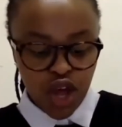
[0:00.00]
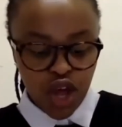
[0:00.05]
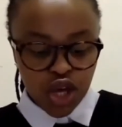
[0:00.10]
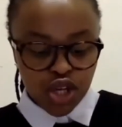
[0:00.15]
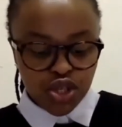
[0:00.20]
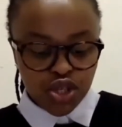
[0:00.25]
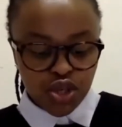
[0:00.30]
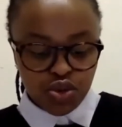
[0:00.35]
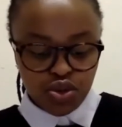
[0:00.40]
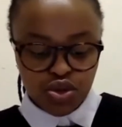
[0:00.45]

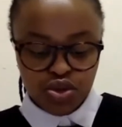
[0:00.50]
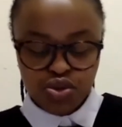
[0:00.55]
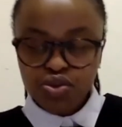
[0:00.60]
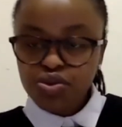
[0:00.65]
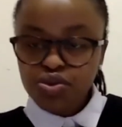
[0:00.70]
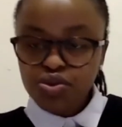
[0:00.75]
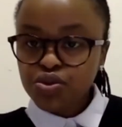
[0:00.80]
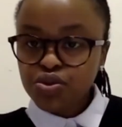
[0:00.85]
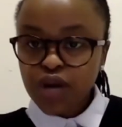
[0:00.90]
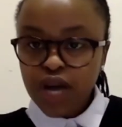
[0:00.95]
So
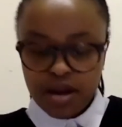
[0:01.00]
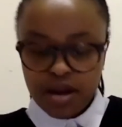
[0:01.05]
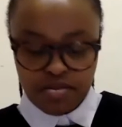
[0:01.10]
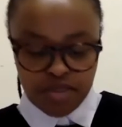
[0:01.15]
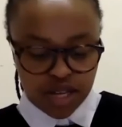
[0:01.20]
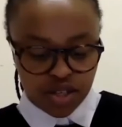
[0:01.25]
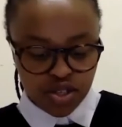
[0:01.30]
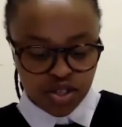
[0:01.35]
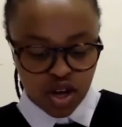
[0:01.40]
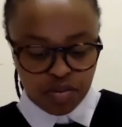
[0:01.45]
three
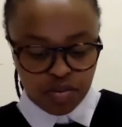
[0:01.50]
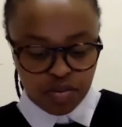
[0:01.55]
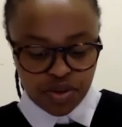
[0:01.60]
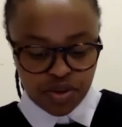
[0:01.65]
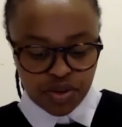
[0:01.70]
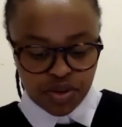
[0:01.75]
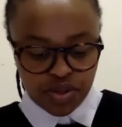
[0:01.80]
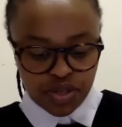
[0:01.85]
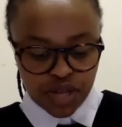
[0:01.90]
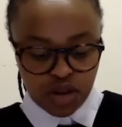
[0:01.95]

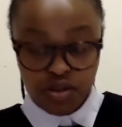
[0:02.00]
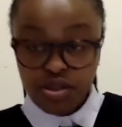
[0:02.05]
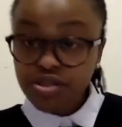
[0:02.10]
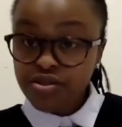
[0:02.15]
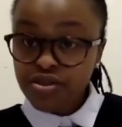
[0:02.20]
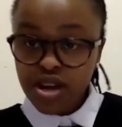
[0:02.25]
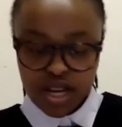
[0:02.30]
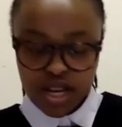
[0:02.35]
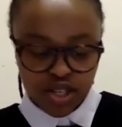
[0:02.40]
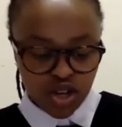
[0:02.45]
examples
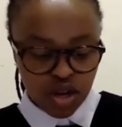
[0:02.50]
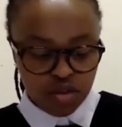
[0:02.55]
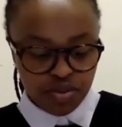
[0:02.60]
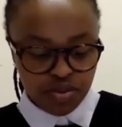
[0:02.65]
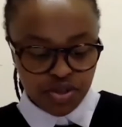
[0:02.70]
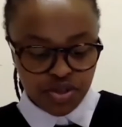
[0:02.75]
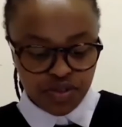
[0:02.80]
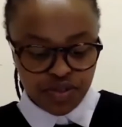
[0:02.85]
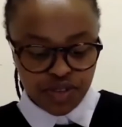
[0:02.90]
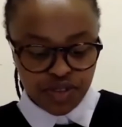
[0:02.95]

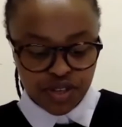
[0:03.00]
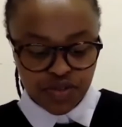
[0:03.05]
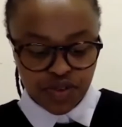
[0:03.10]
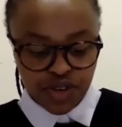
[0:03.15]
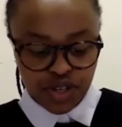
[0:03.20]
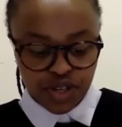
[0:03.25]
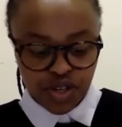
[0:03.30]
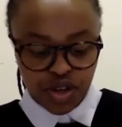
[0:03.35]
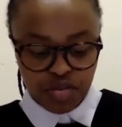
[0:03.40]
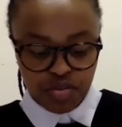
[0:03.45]
of this, for
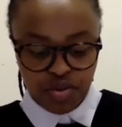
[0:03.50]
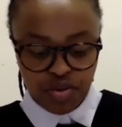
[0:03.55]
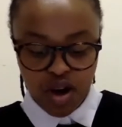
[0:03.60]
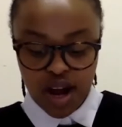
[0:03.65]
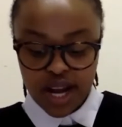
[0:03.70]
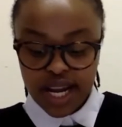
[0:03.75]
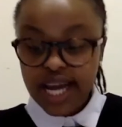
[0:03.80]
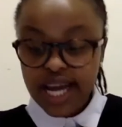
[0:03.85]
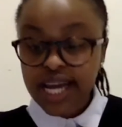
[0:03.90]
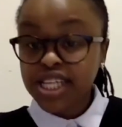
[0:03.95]
example,
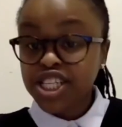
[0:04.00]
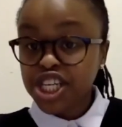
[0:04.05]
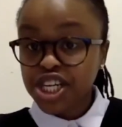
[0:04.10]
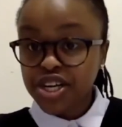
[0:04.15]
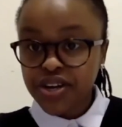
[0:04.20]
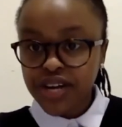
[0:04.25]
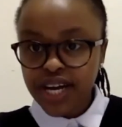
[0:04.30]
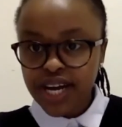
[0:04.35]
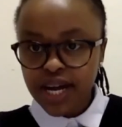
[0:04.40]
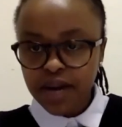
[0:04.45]
are
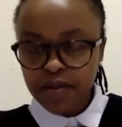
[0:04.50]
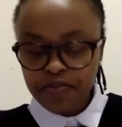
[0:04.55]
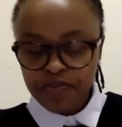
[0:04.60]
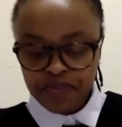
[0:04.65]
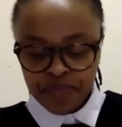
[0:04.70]
Nigeria.